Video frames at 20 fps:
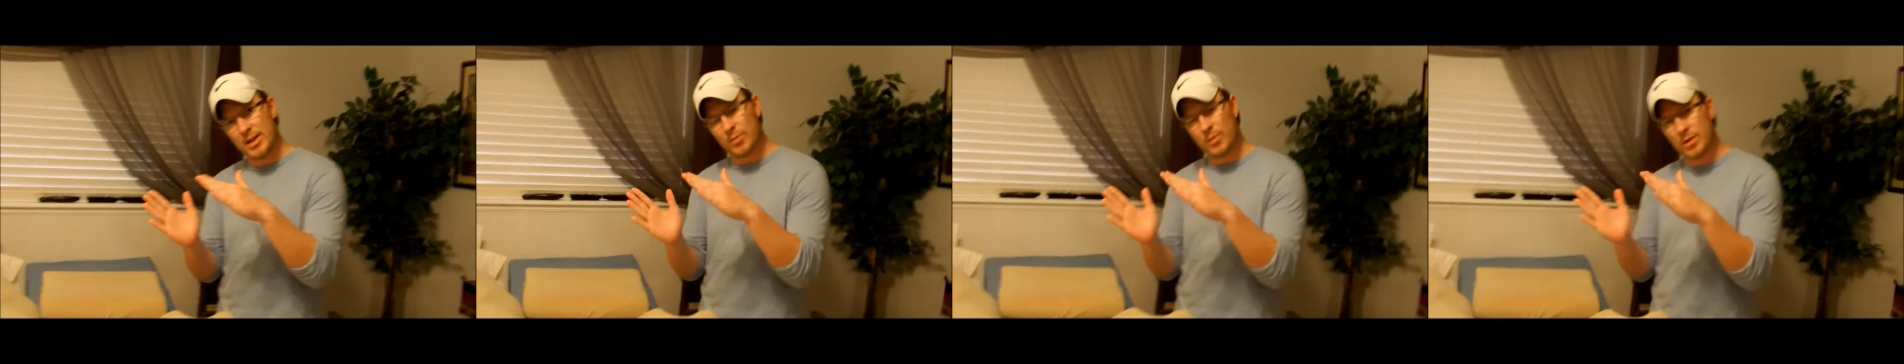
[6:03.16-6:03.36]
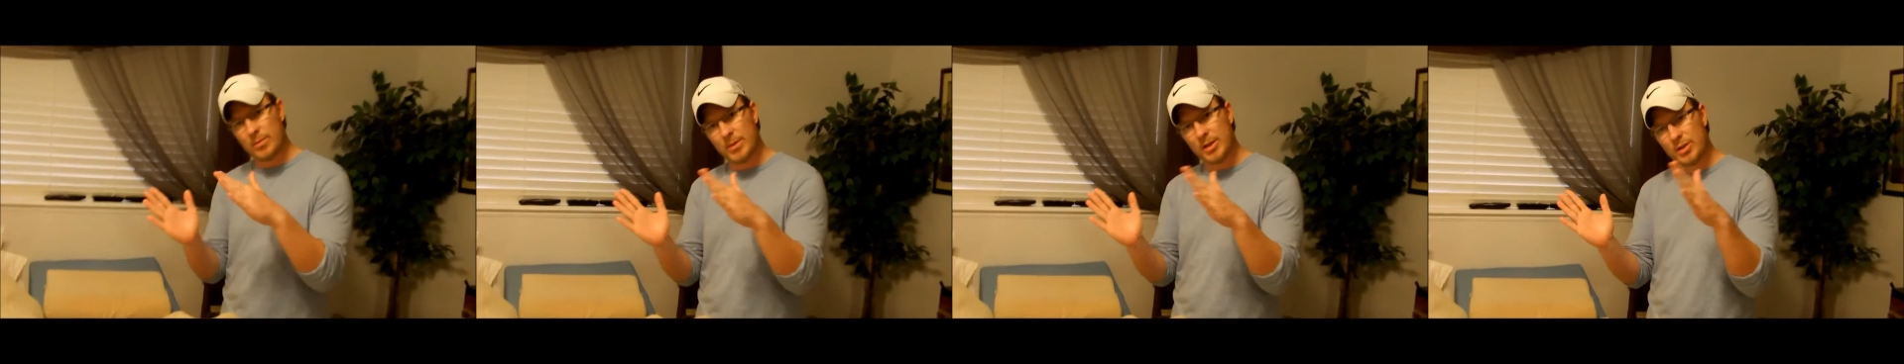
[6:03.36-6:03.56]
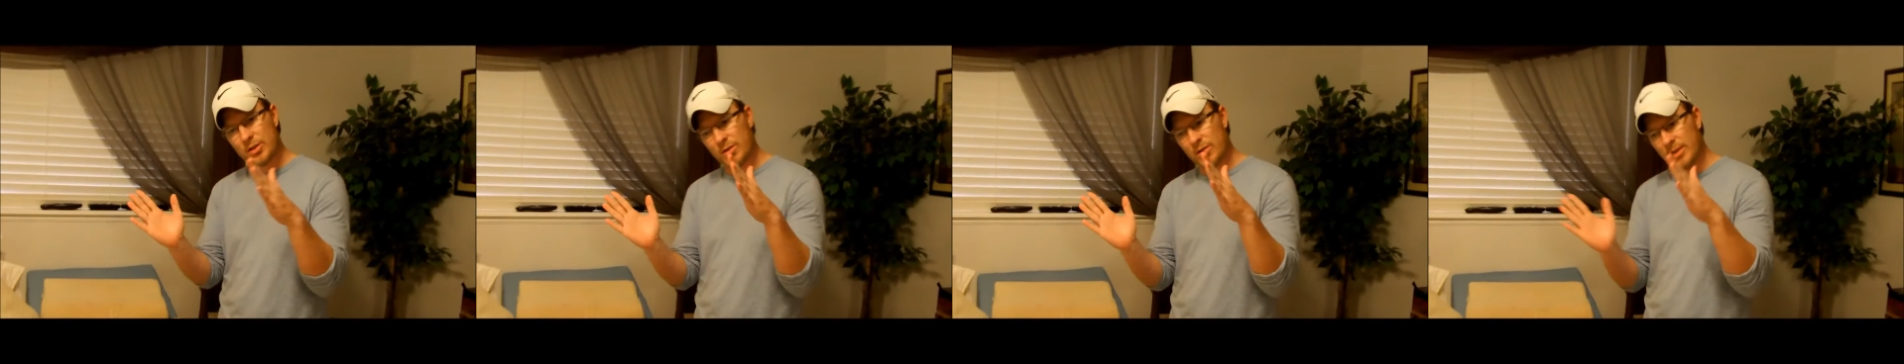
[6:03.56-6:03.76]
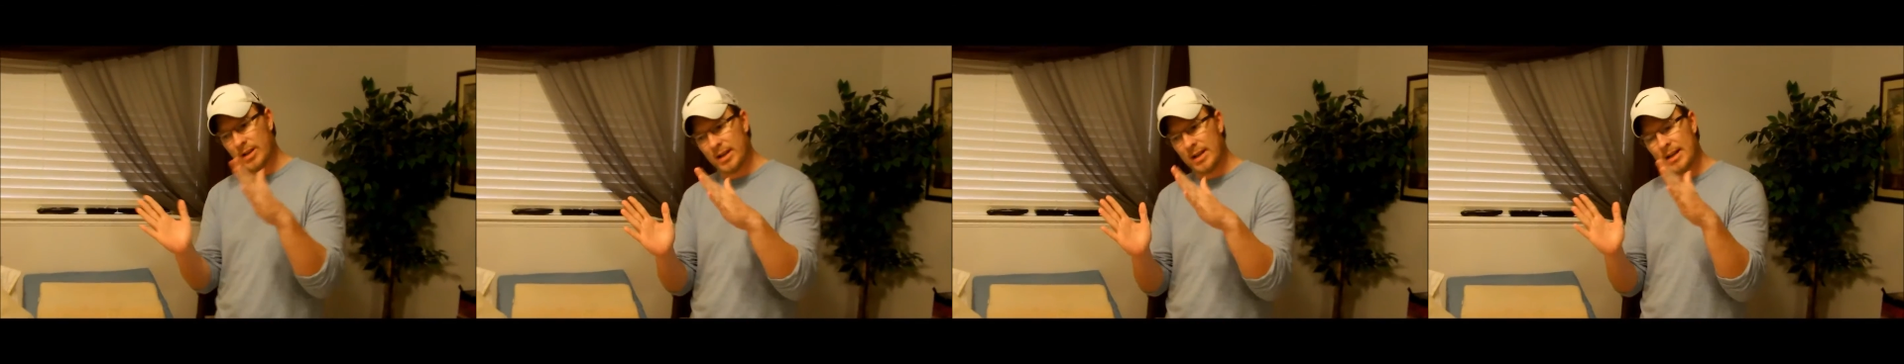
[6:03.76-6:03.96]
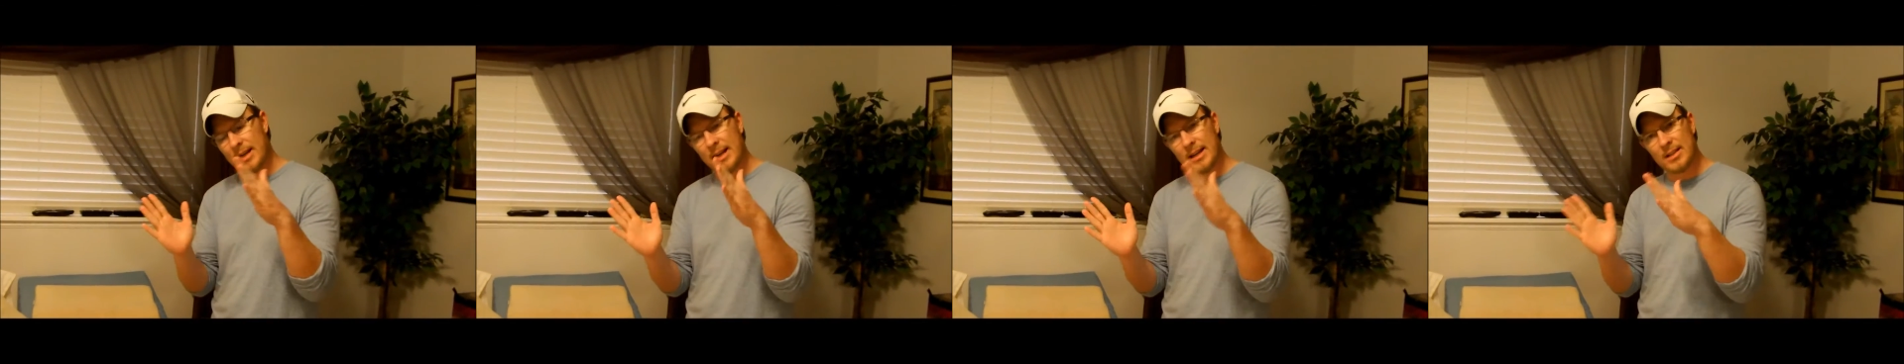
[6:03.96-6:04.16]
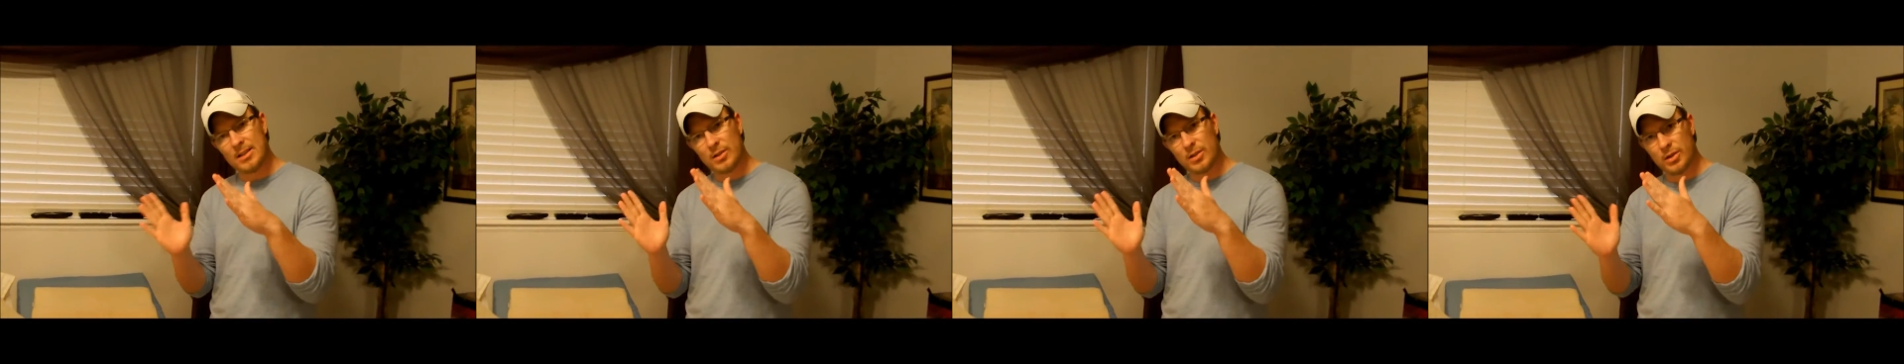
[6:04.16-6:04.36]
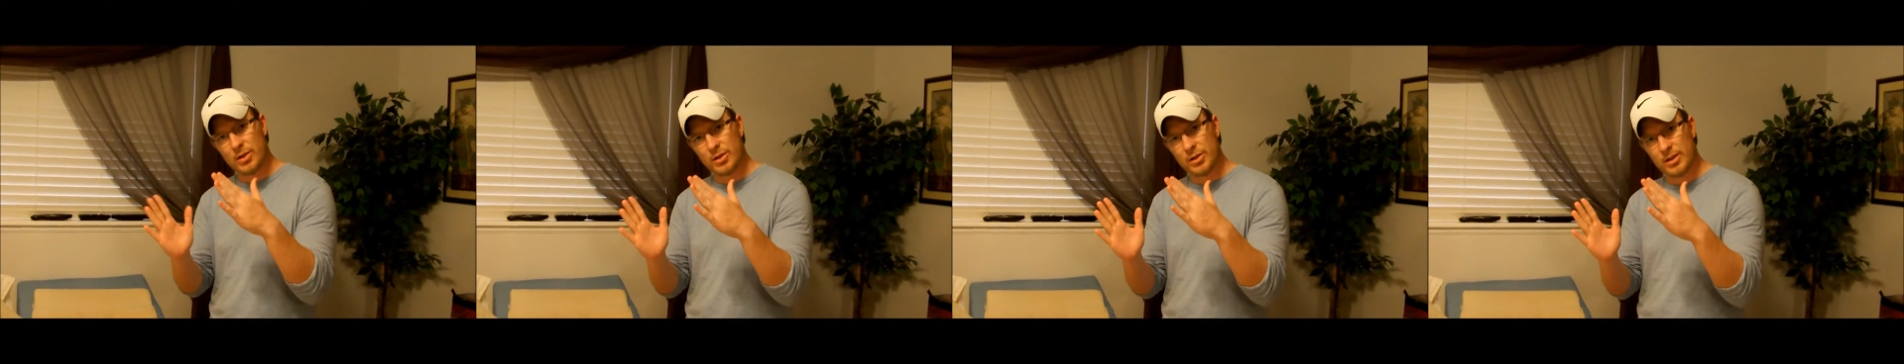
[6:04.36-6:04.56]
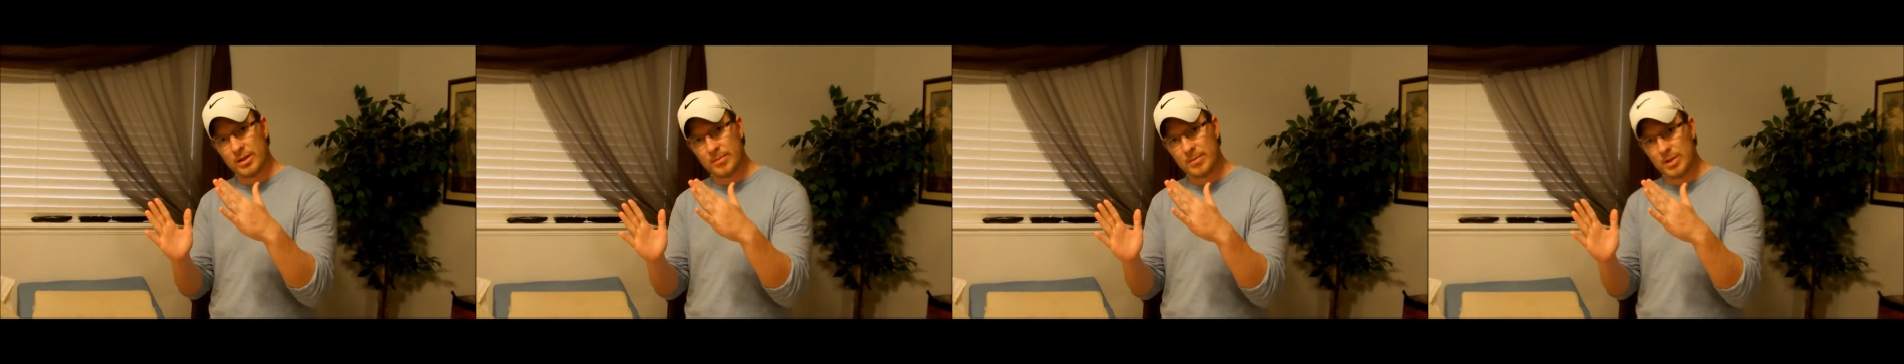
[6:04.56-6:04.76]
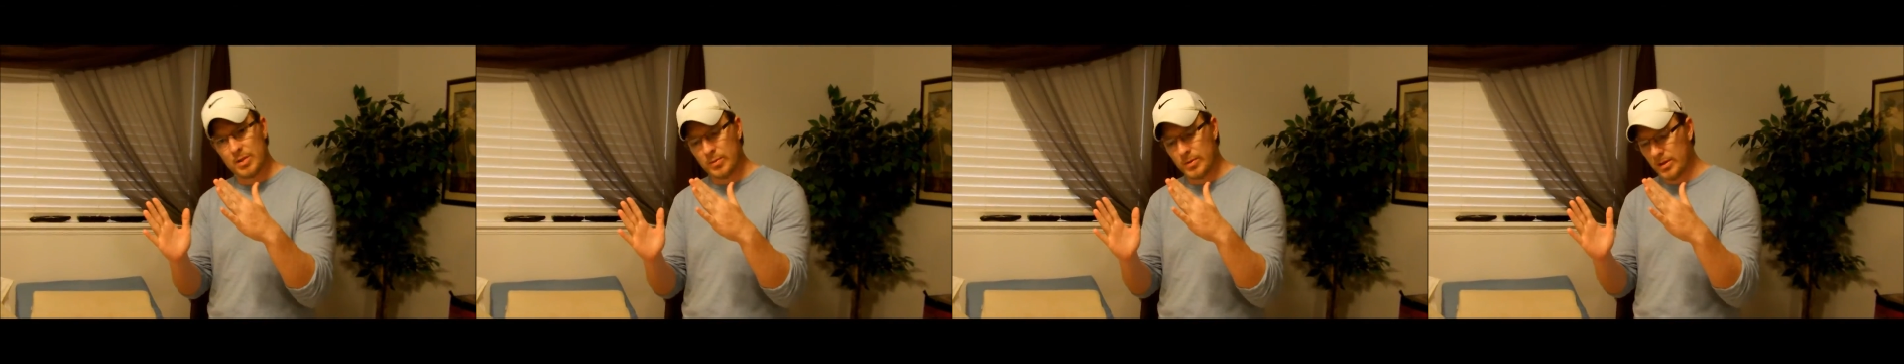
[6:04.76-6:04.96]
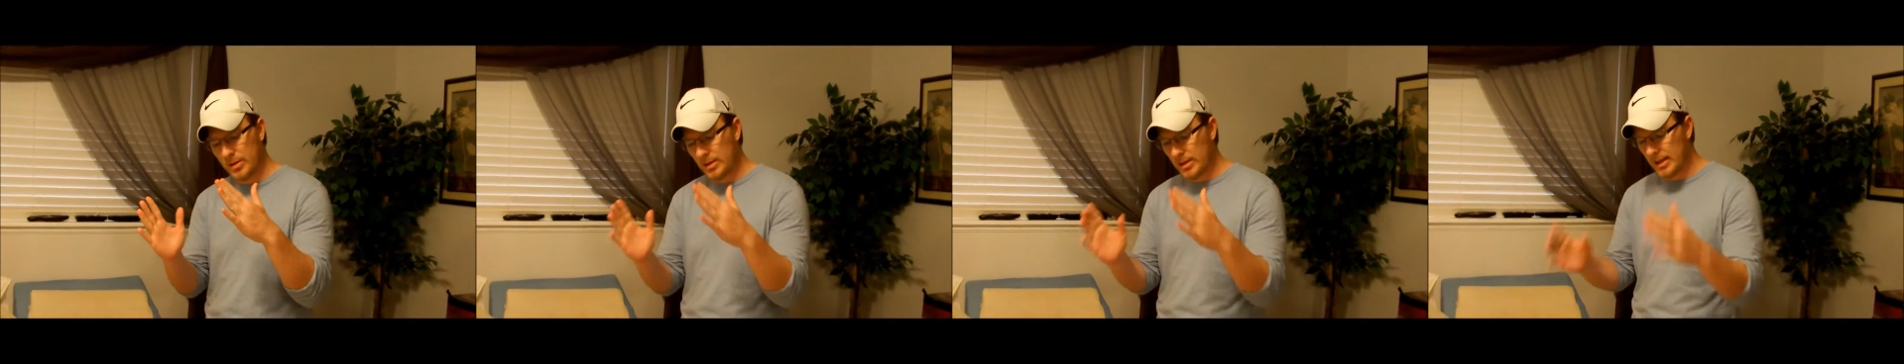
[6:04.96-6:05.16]
you want to make sure that you got nice cushion in
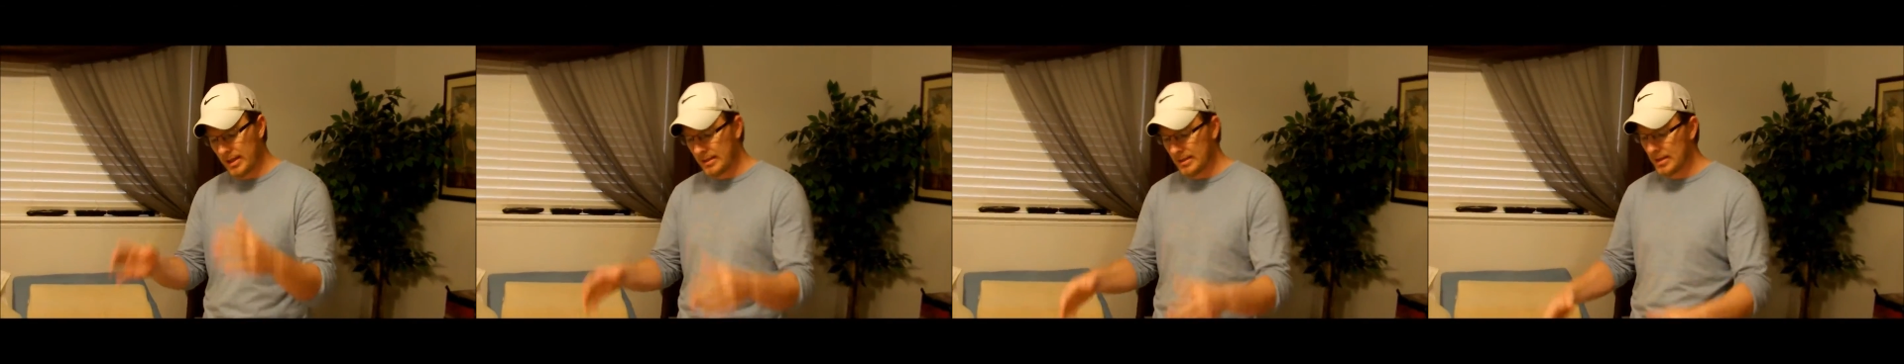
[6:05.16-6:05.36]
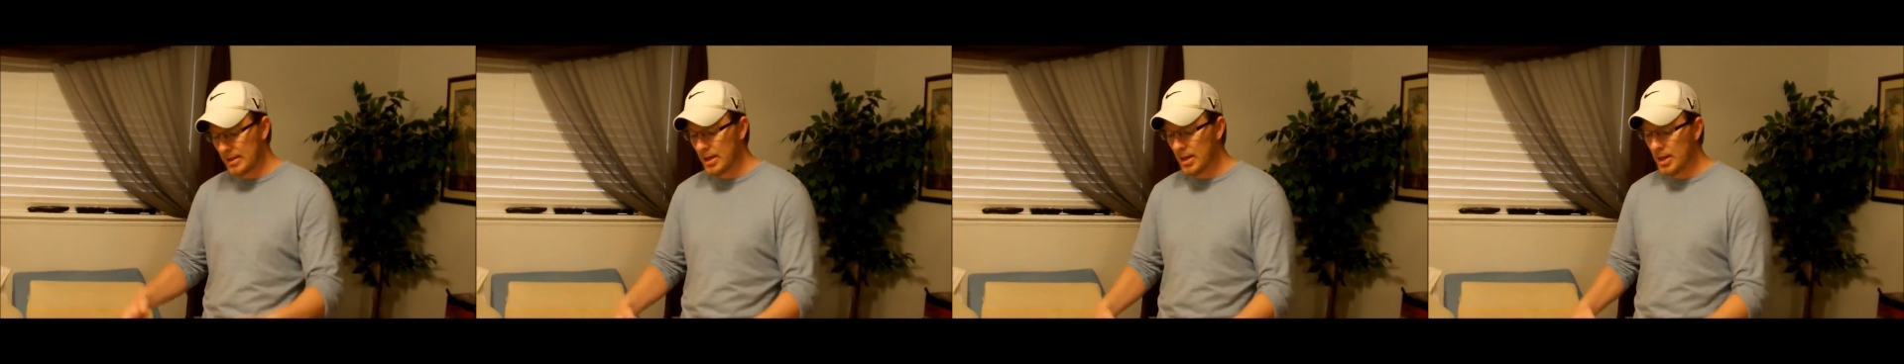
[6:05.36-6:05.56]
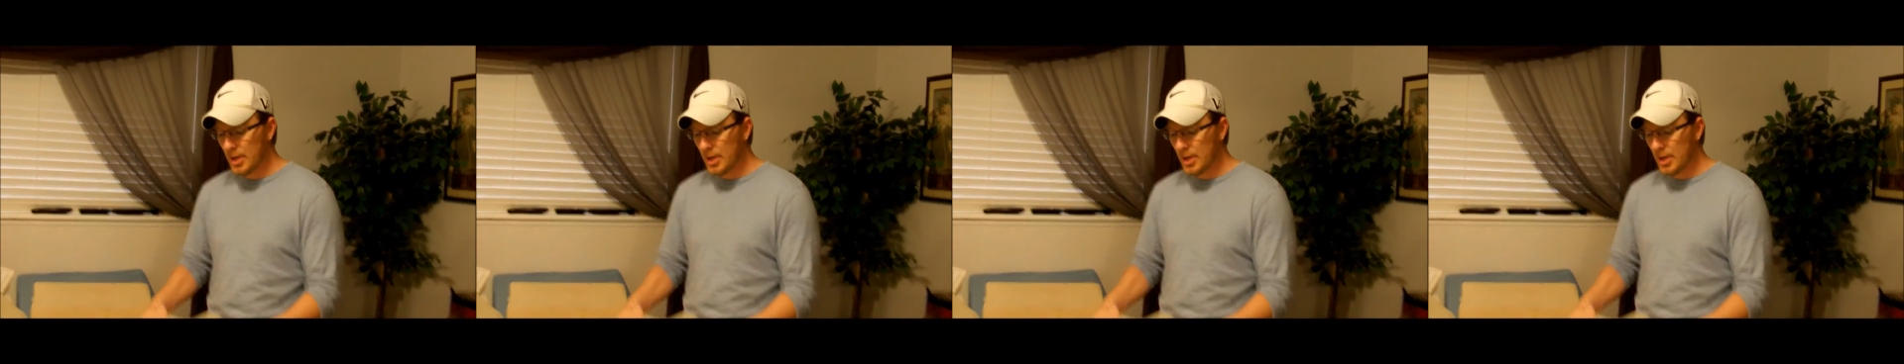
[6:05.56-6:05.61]
between your legs.